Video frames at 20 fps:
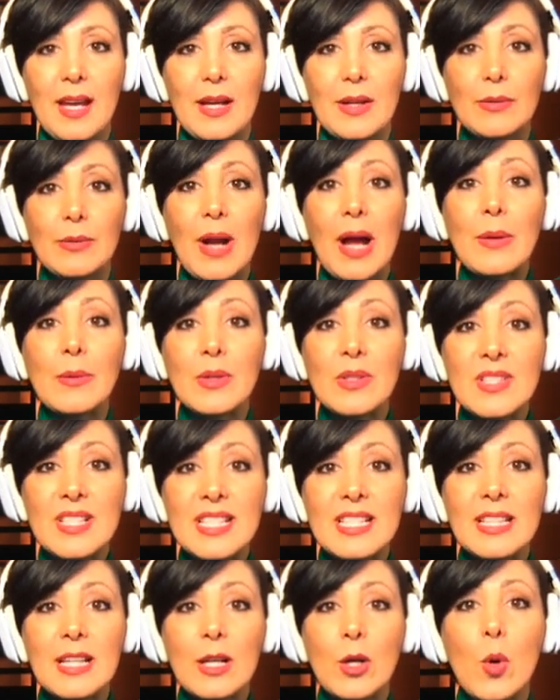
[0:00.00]
Routers in
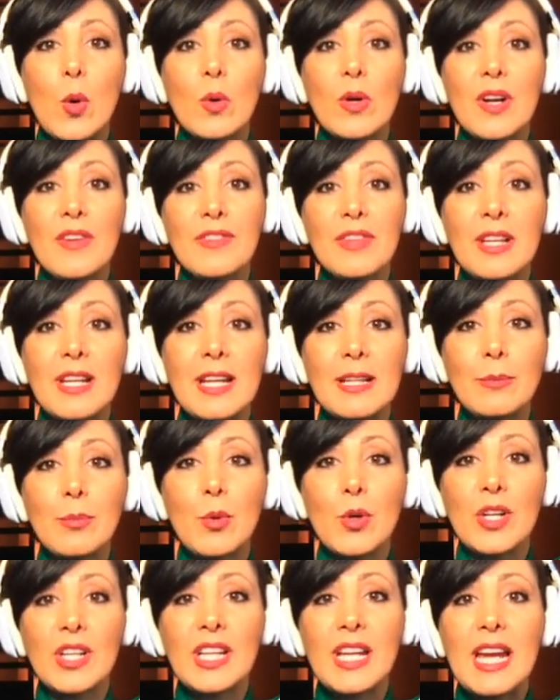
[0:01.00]
the core of the
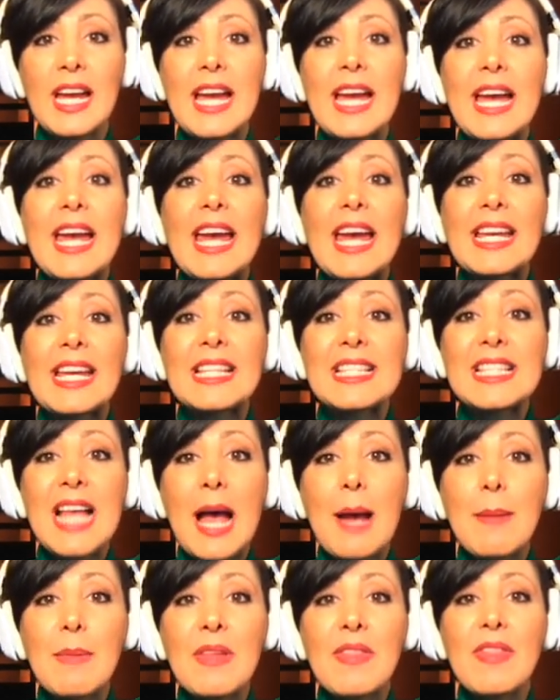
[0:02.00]
network
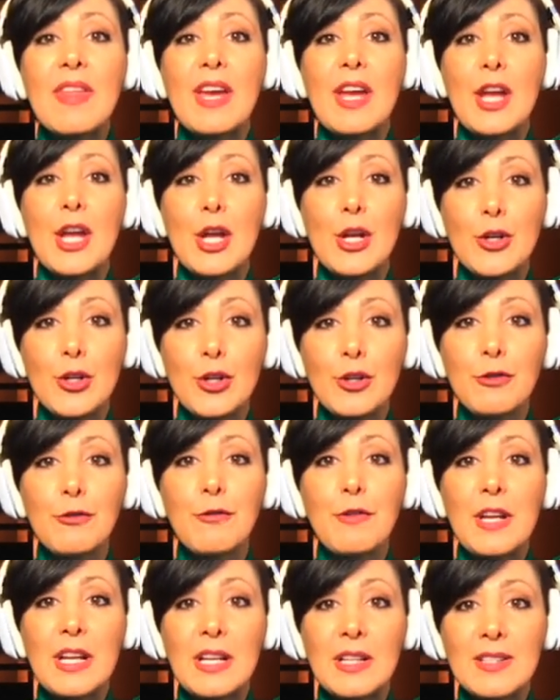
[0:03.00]
examine the header
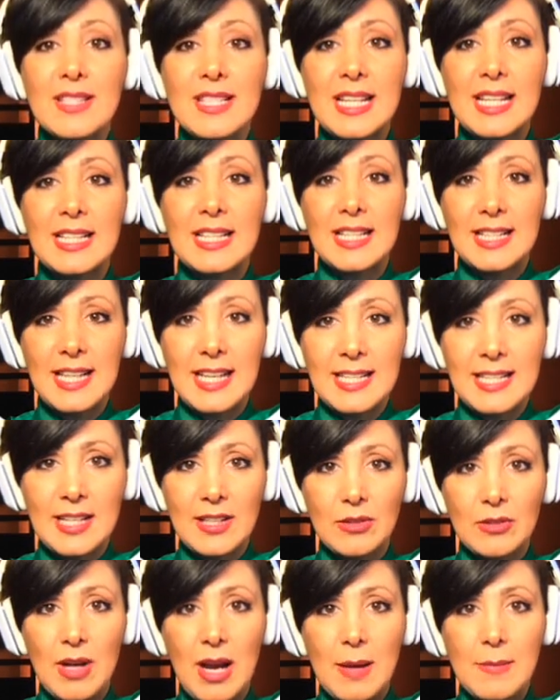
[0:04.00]
fields in the
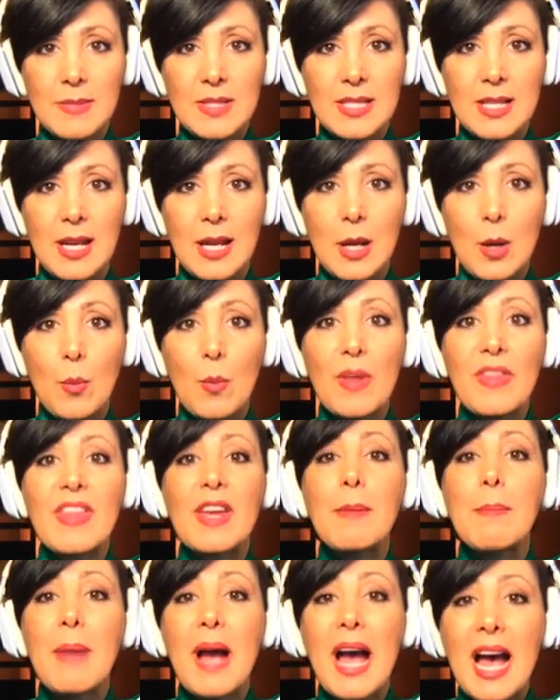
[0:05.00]
datagrams when they
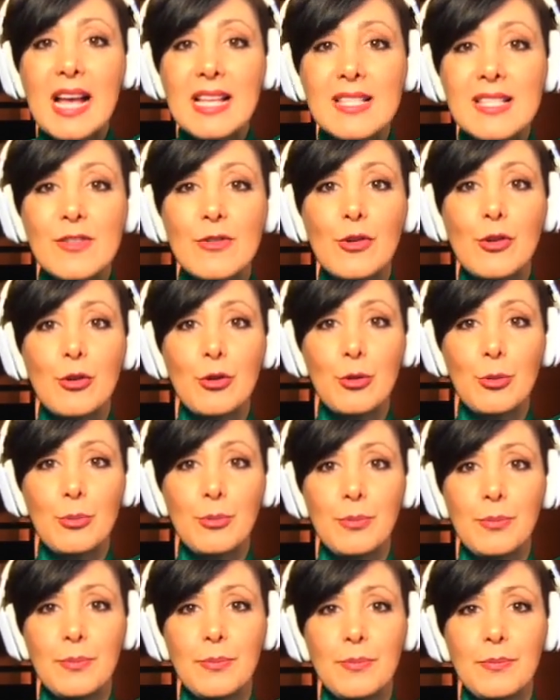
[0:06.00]
pass through.
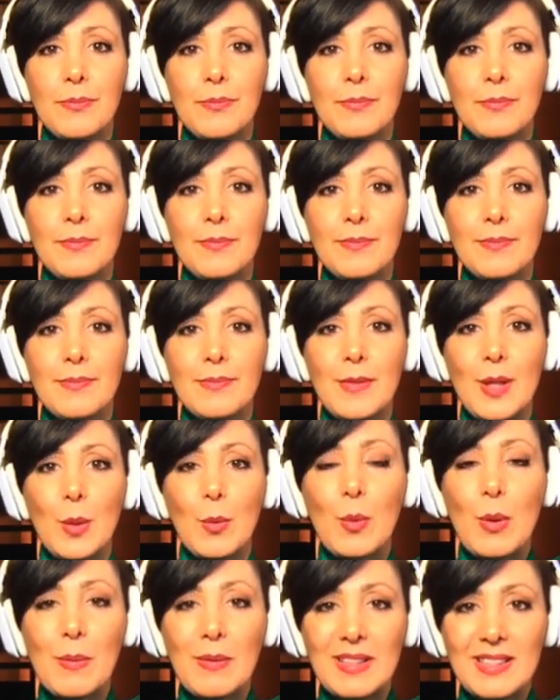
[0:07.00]

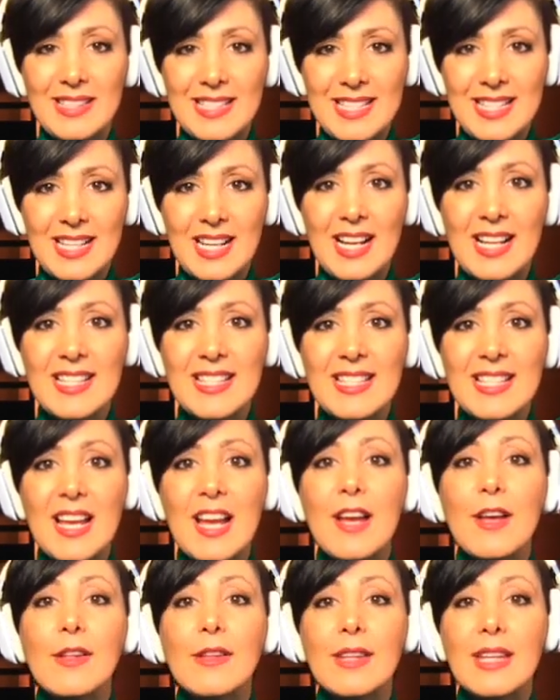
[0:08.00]
We will discuss
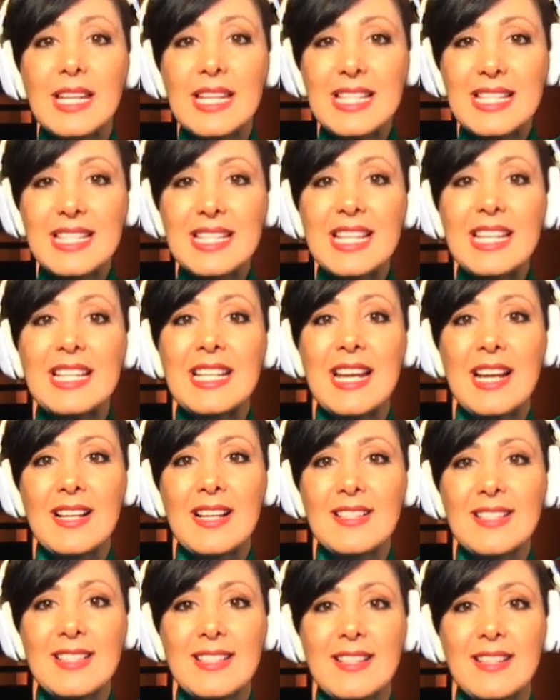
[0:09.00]
these
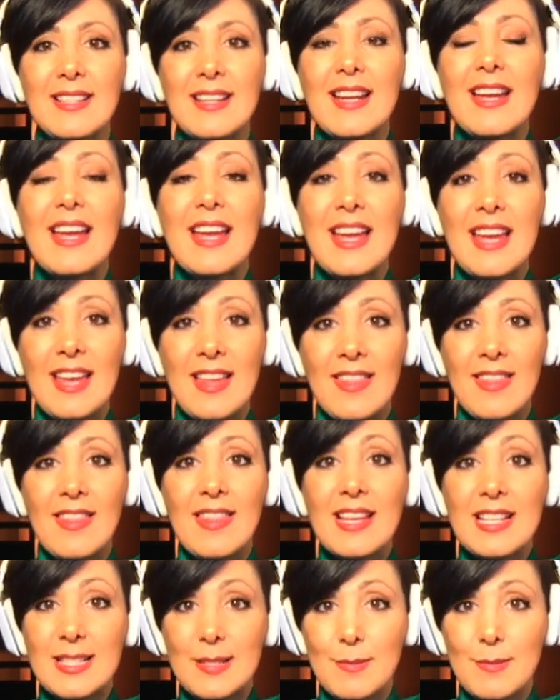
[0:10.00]
details in this